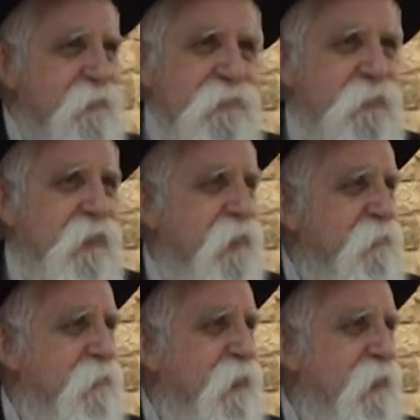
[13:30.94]
Why
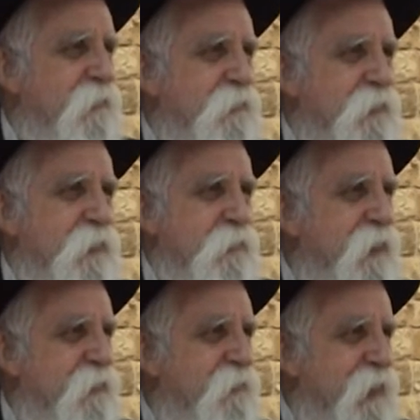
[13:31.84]
weren't
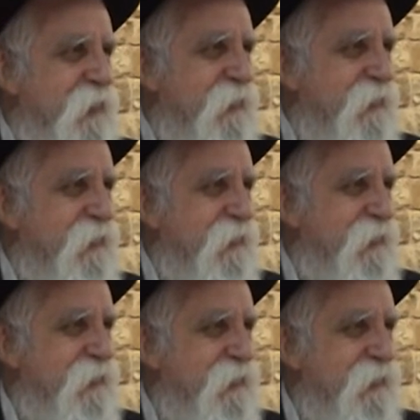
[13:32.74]
we invited into
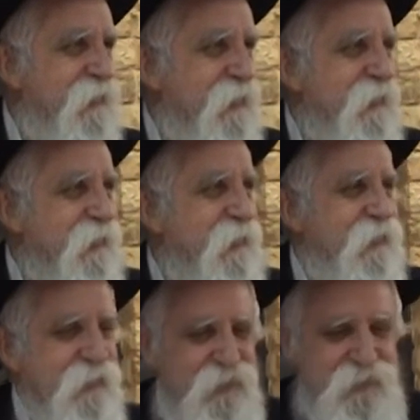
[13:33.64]

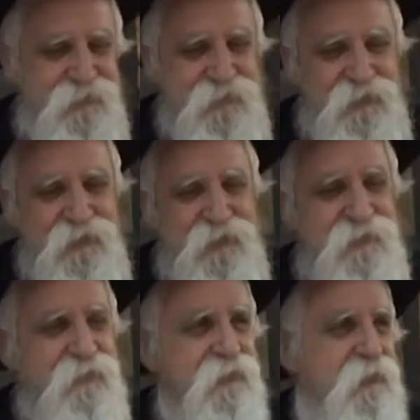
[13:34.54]
the dance?
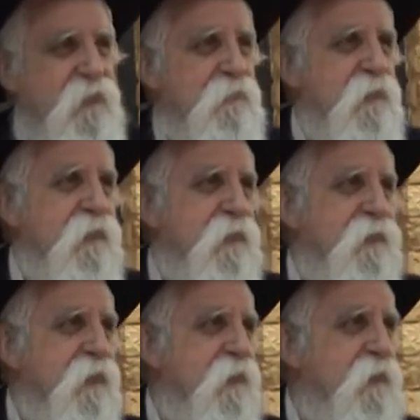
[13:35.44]
So the Arizal
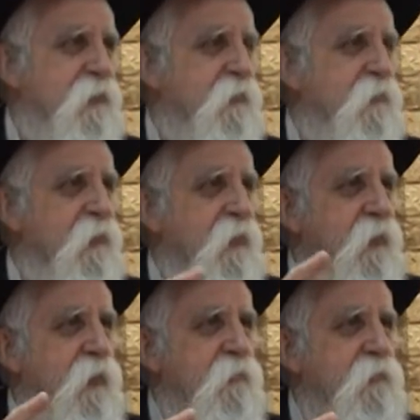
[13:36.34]
said,
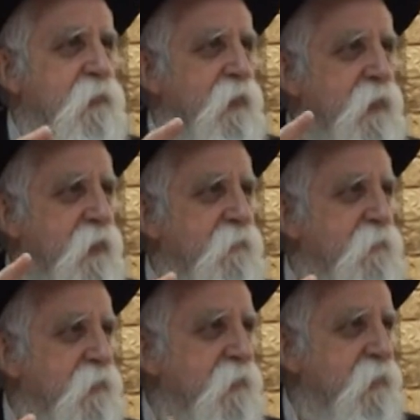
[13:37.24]
if it's enough
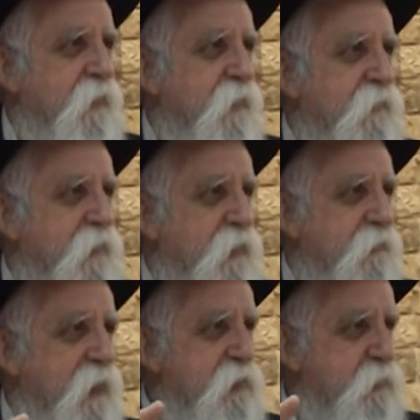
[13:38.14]
for the
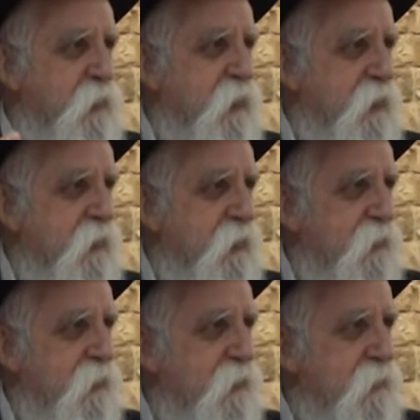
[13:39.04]
Rashbi
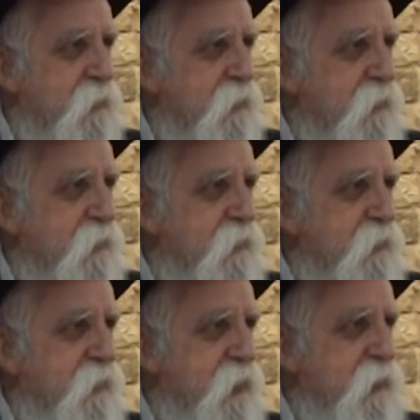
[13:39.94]

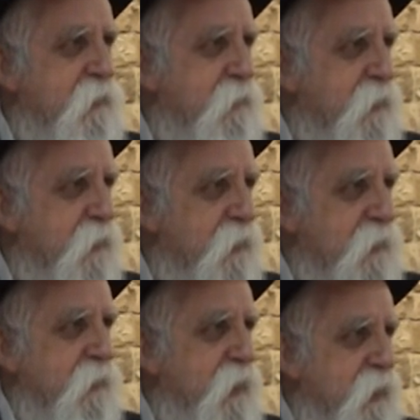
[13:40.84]
to dance with the
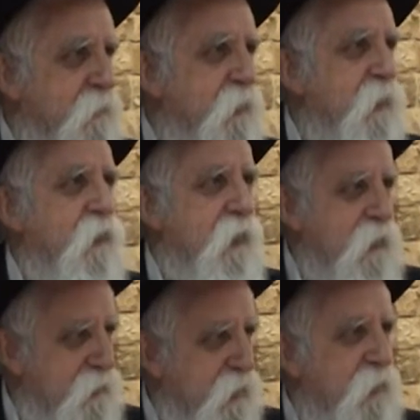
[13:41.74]
Charedim, then
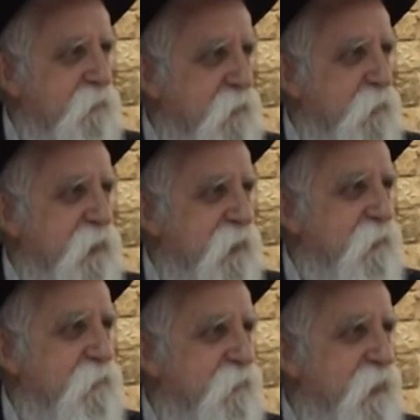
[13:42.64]
it's enough for me.
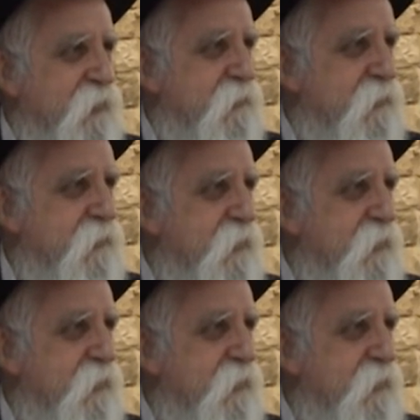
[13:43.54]
That's it.